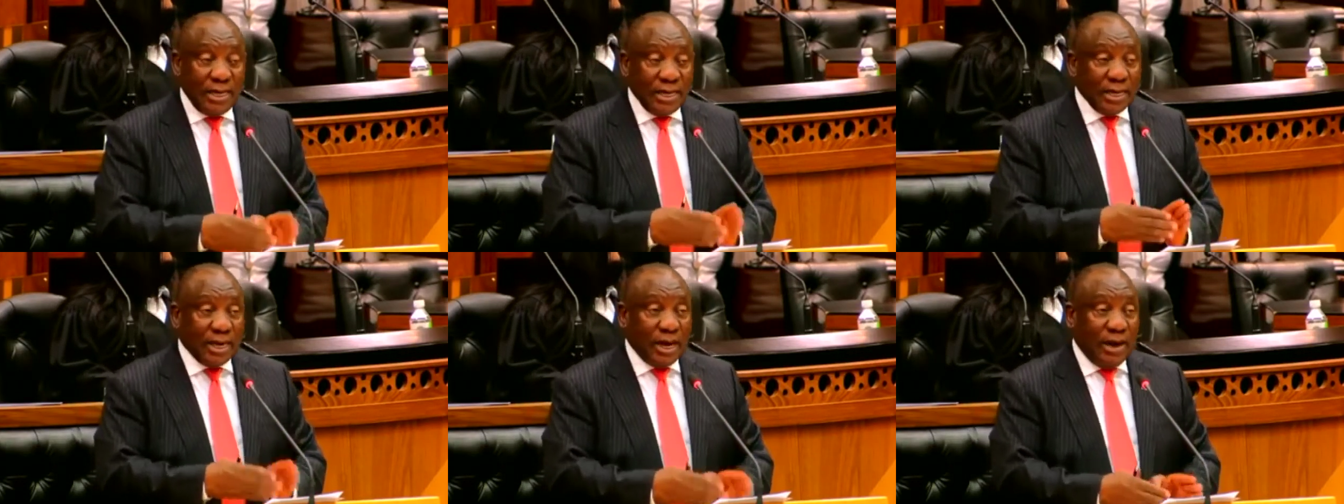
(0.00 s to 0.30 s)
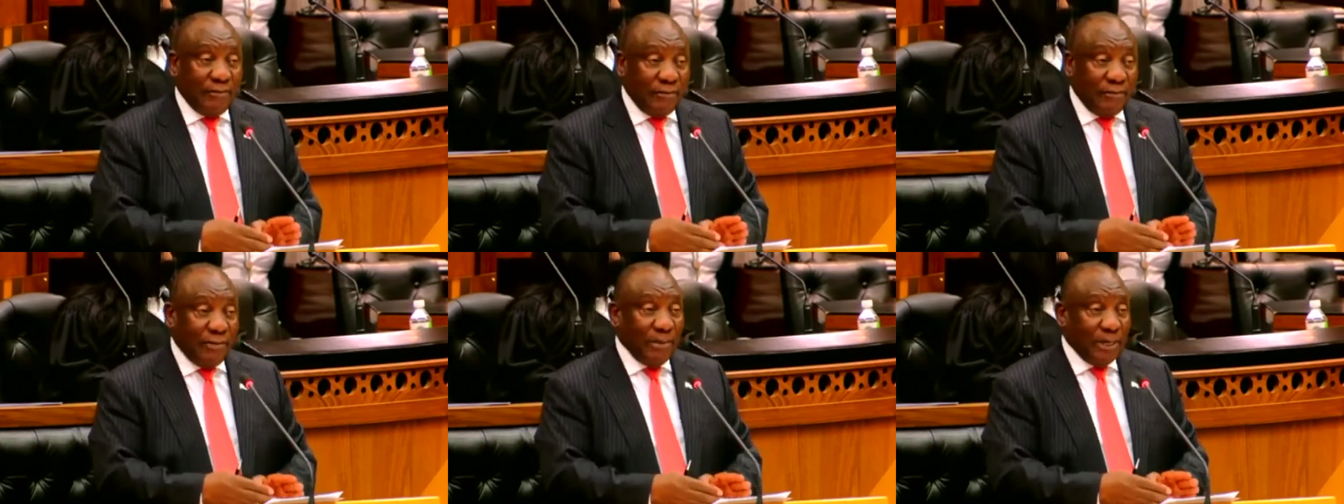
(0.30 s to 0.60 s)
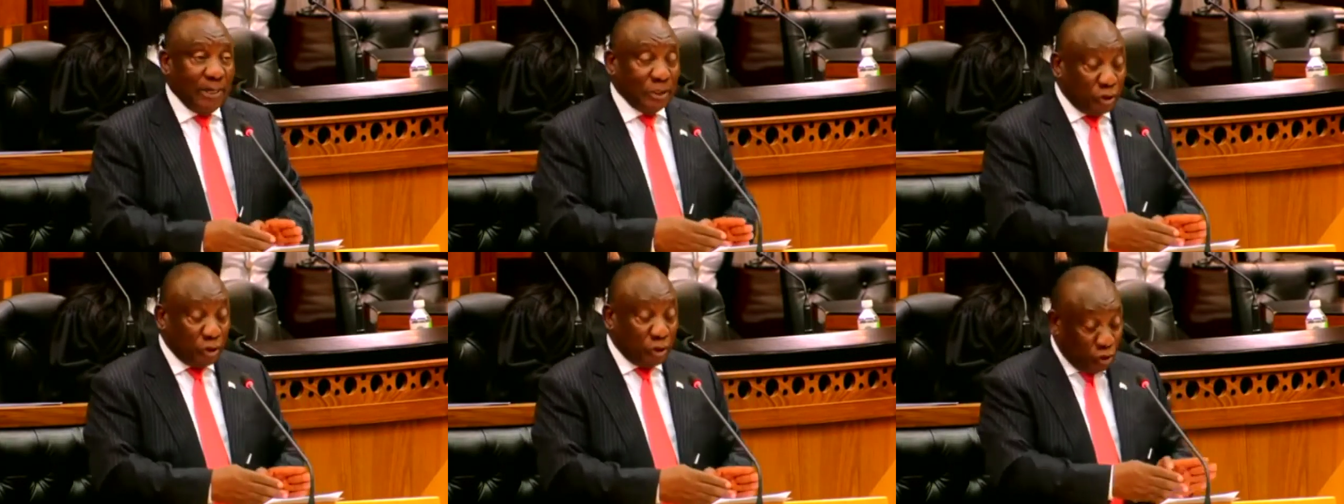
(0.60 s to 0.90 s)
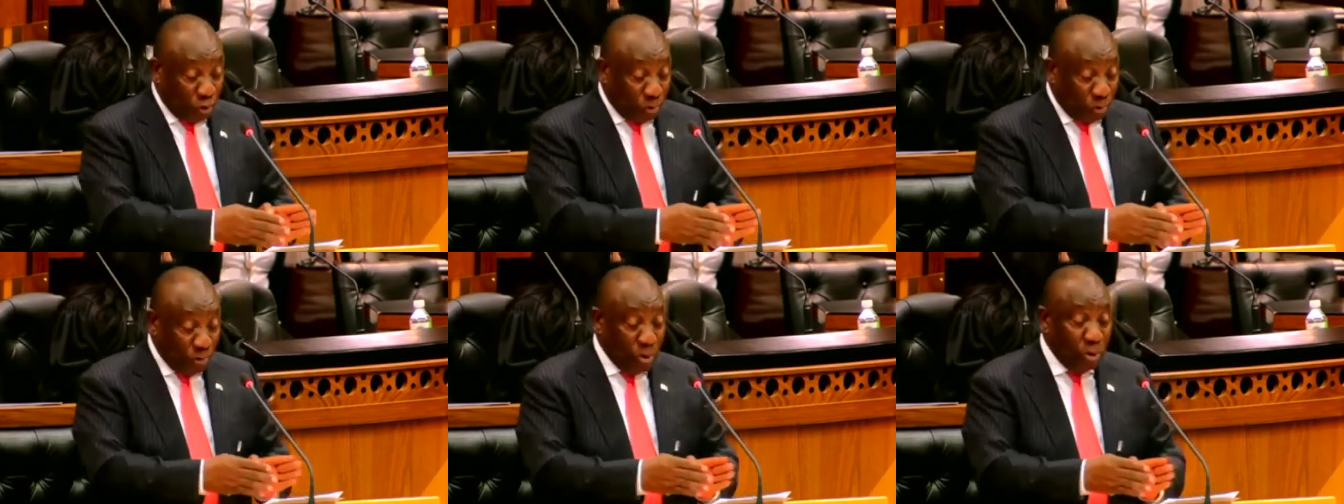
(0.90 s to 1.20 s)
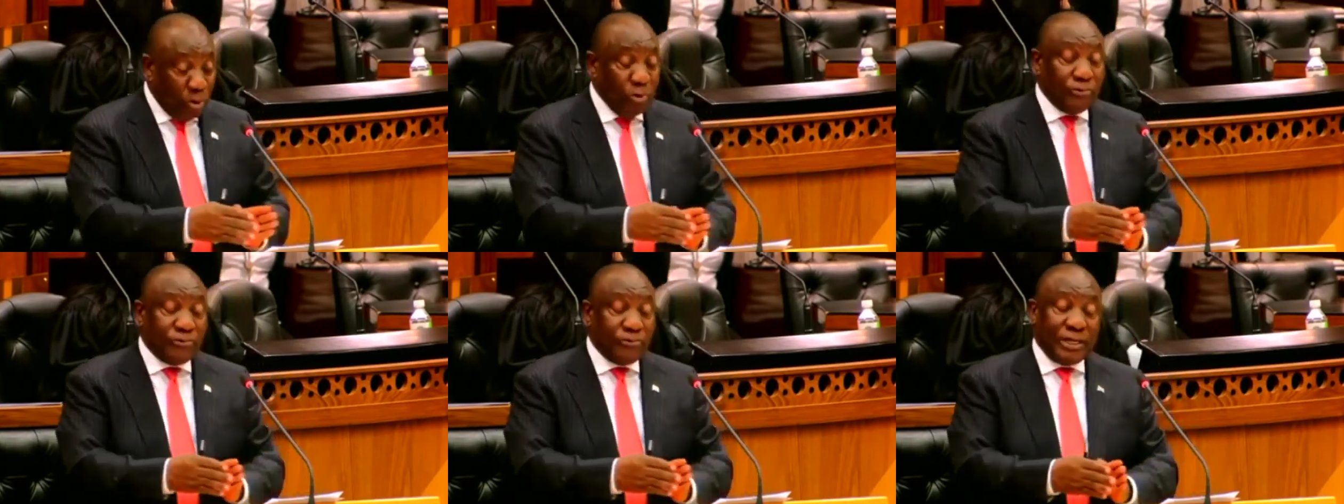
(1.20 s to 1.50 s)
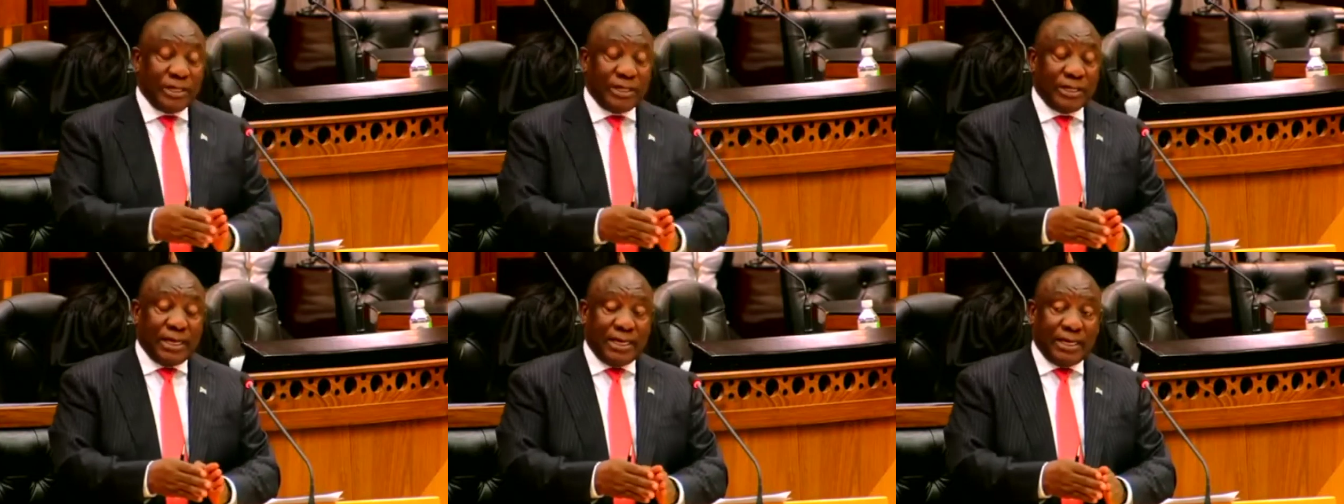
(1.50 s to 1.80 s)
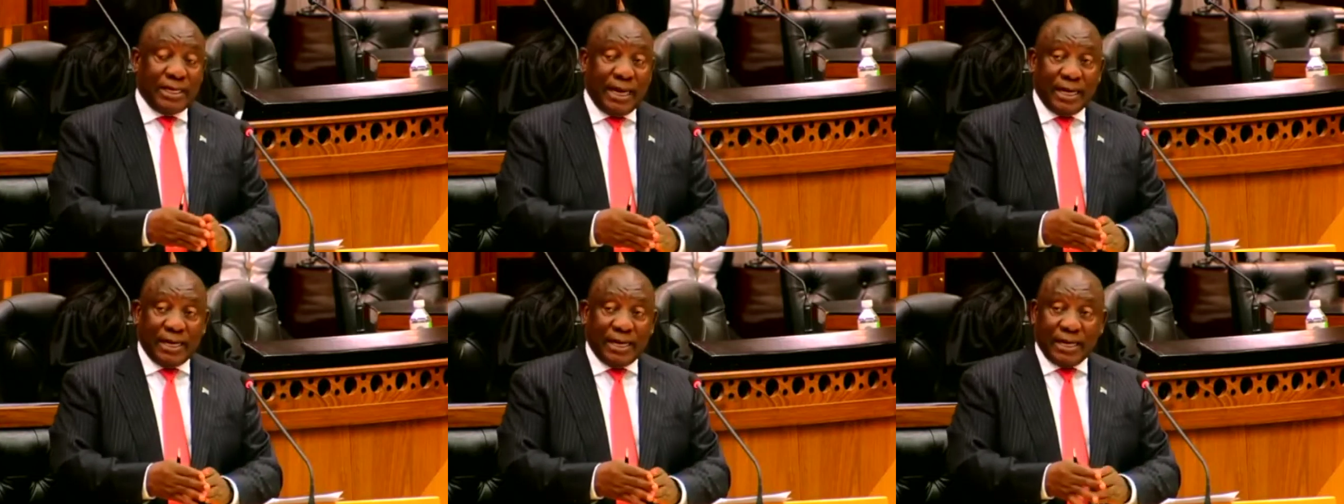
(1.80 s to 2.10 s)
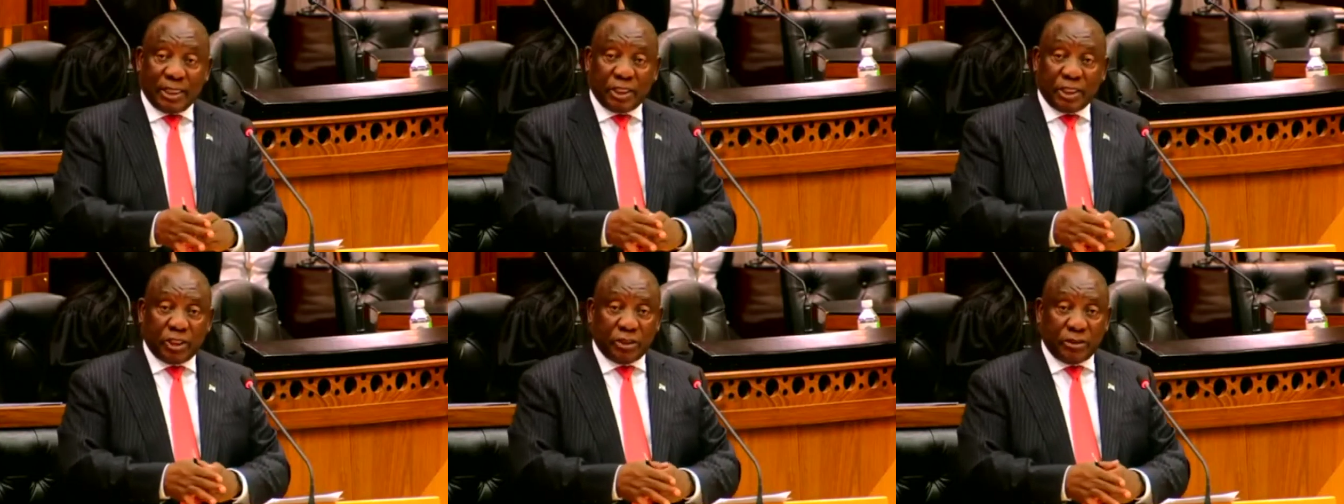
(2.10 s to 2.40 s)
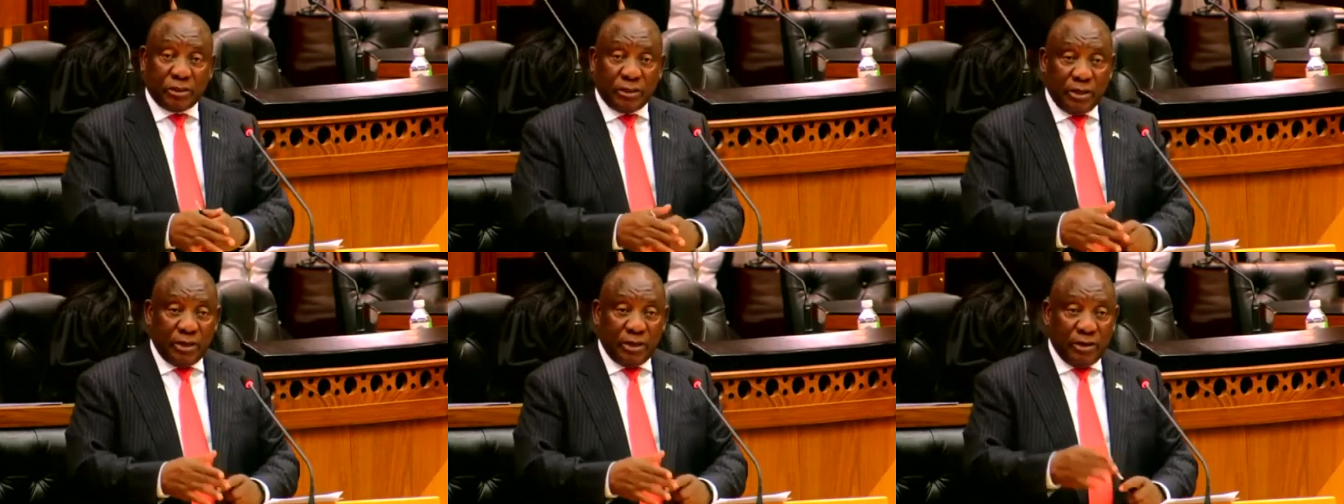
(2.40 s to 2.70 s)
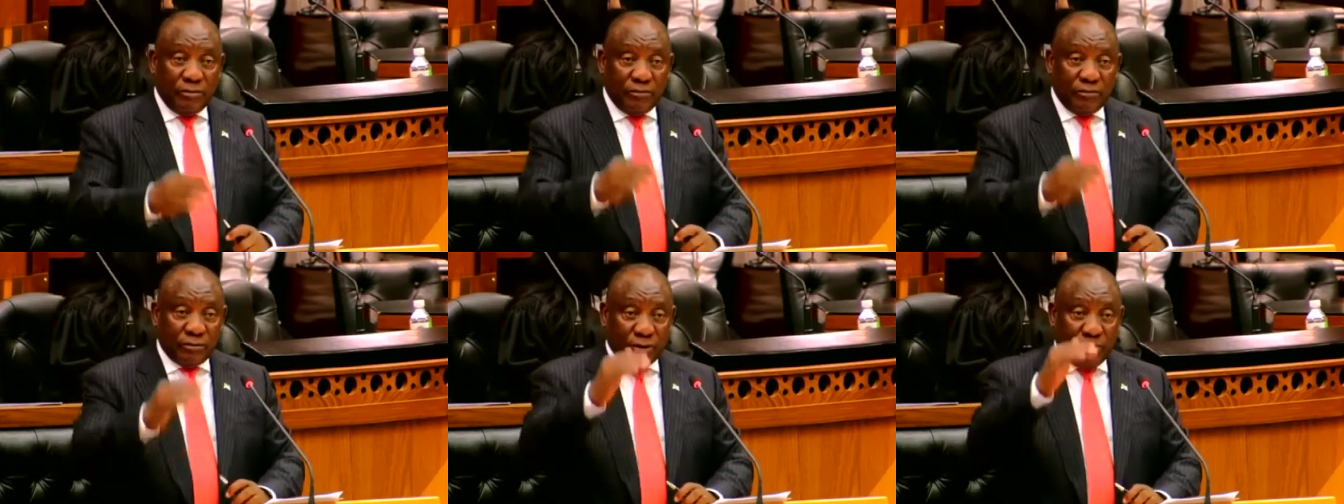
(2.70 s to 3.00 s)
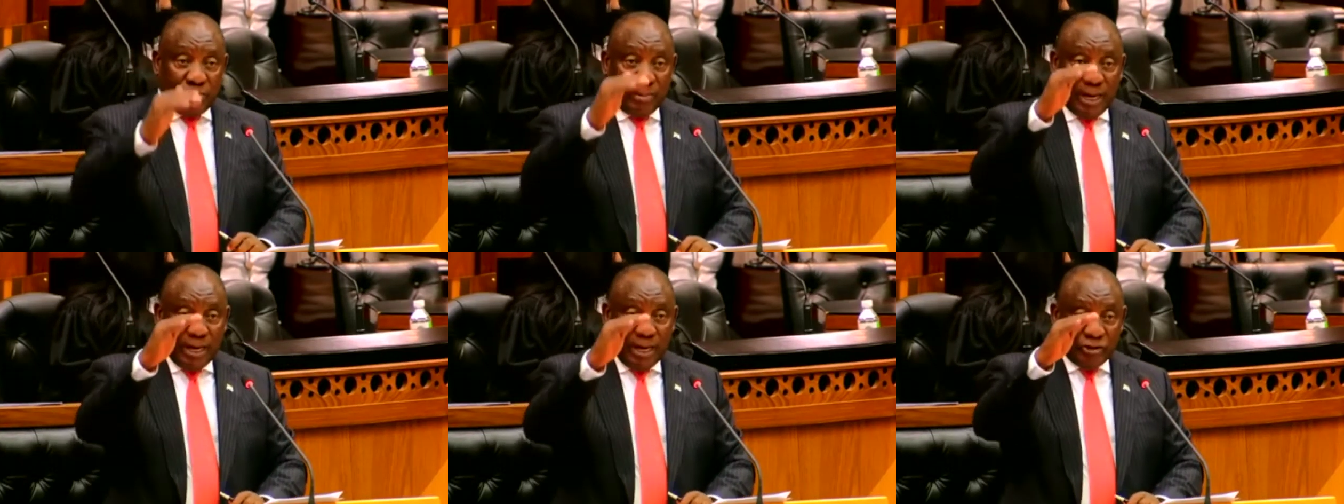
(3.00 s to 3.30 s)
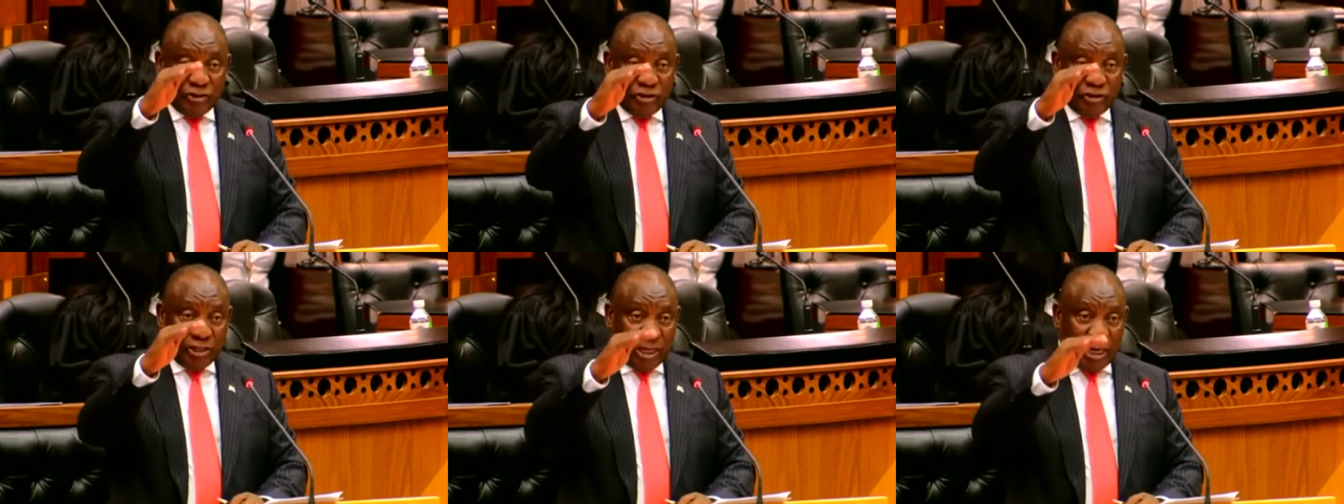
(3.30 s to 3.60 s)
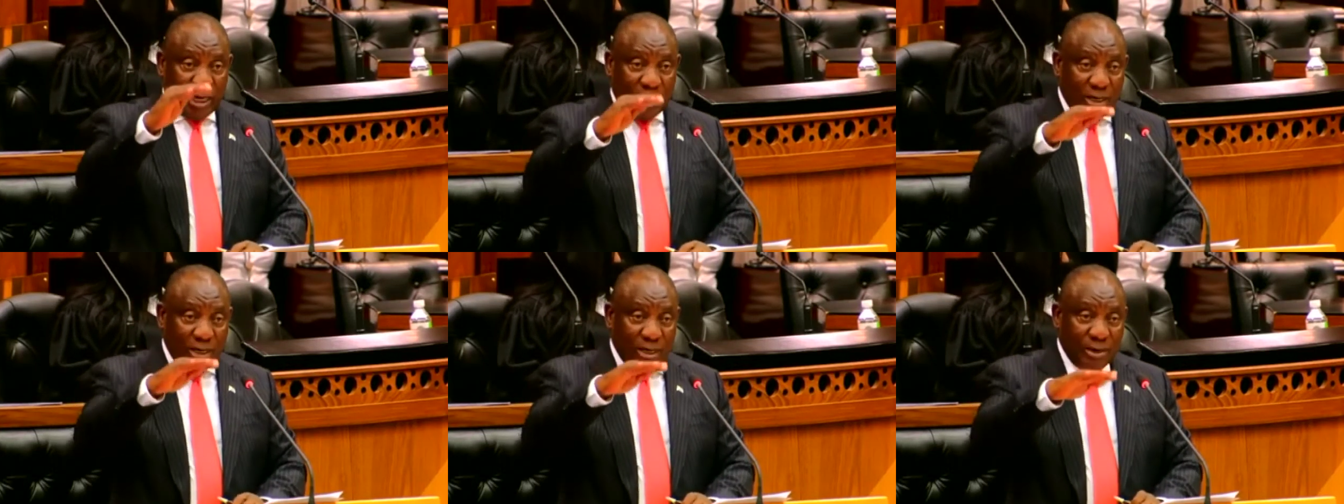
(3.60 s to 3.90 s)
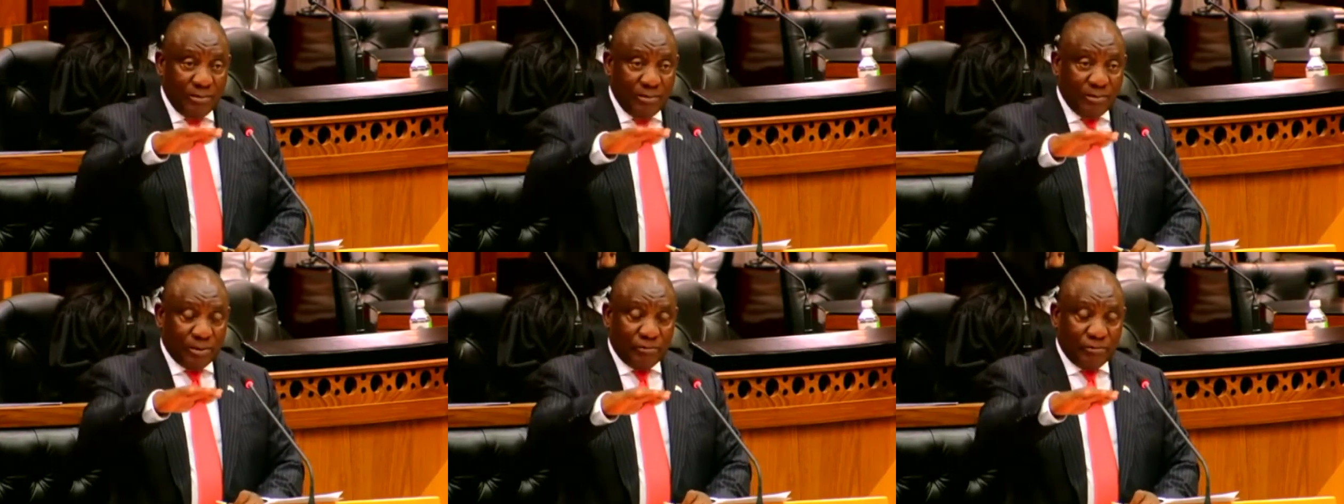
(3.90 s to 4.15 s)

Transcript: in government to move in that direction from national,